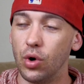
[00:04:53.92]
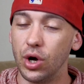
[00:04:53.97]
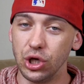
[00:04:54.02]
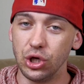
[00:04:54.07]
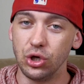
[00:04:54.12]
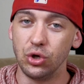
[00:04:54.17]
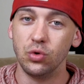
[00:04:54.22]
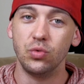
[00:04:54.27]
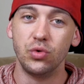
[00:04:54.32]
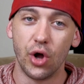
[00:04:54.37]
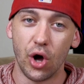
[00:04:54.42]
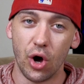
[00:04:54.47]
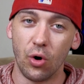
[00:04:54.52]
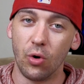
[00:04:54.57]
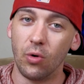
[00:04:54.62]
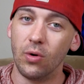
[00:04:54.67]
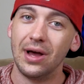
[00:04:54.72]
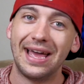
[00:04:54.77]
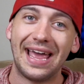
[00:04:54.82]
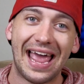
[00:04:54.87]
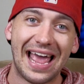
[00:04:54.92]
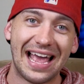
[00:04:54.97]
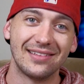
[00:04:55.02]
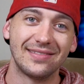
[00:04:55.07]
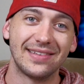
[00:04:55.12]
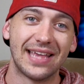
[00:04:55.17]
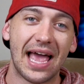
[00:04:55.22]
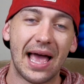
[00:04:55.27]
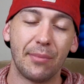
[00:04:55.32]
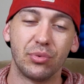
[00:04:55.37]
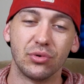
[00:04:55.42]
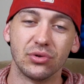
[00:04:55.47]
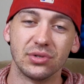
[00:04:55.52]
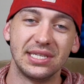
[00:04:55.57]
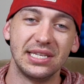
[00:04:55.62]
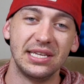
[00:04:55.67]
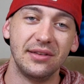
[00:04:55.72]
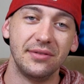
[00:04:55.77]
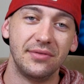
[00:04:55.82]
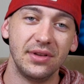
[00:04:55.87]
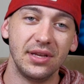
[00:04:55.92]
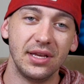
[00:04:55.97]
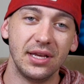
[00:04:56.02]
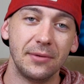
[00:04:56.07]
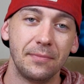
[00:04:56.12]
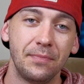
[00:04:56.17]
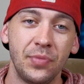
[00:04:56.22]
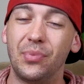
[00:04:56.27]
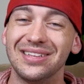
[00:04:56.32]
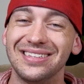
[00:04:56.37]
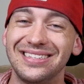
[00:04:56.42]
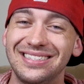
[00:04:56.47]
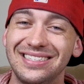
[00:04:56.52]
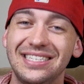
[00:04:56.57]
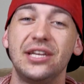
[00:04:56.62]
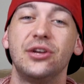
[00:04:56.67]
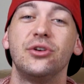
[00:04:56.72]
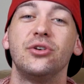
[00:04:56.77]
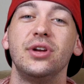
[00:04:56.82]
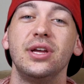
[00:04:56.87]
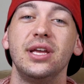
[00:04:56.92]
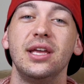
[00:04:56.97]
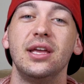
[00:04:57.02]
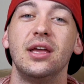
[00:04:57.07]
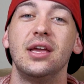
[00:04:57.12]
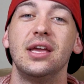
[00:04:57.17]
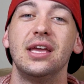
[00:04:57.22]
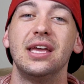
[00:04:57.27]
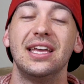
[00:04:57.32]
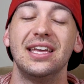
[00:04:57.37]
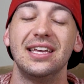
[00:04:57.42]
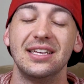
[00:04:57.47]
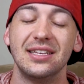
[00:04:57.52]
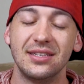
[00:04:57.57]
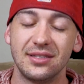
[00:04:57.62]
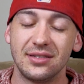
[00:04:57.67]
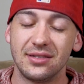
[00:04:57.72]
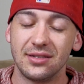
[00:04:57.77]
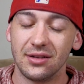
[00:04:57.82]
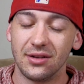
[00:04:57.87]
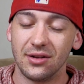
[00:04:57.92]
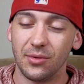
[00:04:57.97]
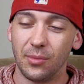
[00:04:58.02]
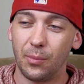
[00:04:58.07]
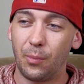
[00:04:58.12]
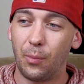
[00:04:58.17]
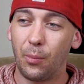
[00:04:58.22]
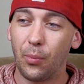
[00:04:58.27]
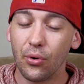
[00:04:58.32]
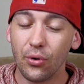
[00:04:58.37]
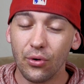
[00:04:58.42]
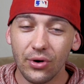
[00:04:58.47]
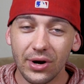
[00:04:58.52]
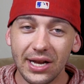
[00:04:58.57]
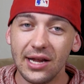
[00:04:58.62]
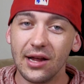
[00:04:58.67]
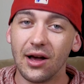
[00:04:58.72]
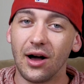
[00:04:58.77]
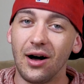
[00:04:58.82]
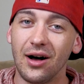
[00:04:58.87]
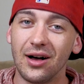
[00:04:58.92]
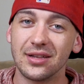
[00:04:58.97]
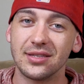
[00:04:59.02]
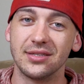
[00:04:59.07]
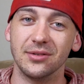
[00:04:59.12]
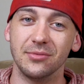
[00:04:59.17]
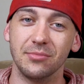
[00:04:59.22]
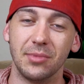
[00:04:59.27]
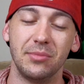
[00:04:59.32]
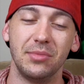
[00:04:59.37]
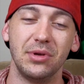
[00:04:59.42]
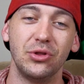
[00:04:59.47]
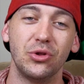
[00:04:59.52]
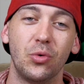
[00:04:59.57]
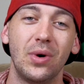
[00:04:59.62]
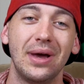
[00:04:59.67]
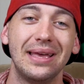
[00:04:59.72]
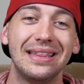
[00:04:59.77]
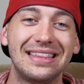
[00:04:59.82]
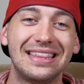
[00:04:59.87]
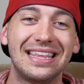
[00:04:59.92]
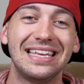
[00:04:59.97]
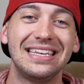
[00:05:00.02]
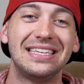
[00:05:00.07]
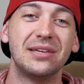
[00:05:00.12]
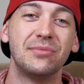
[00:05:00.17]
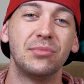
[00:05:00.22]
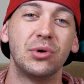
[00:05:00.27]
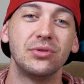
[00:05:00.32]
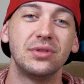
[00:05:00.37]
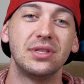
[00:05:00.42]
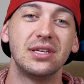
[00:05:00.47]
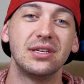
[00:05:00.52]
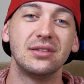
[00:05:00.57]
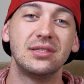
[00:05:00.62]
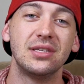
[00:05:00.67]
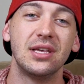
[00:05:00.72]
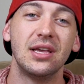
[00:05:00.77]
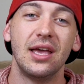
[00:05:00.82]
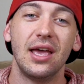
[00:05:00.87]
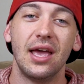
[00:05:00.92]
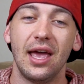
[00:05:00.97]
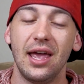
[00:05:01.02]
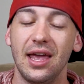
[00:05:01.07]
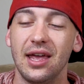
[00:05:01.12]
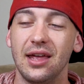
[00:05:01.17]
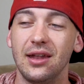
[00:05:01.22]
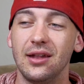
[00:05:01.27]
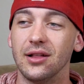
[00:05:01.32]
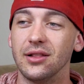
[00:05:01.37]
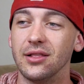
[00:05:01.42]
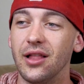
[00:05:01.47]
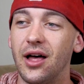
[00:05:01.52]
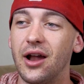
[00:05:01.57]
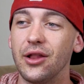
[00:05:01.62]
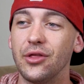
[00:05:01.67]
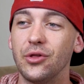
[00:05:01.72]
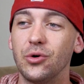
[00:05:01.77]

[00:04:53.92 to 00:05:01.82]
what you know as Apple TV. But Siri is pretty awesome. I mean, the way that they demoed this and a lot